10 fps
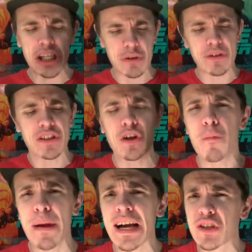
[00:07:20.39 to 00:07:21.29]
She wants to
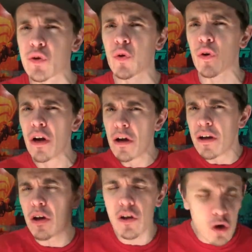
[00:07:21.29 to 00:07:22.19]
go back to her
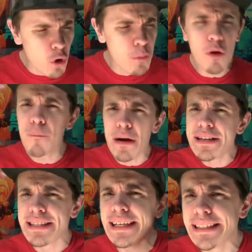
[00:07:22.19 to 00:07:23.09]
normal,
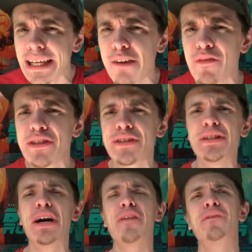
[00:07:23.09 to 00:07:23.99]
mundane life and
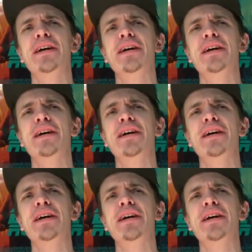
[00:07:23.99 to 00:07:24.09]
stuff.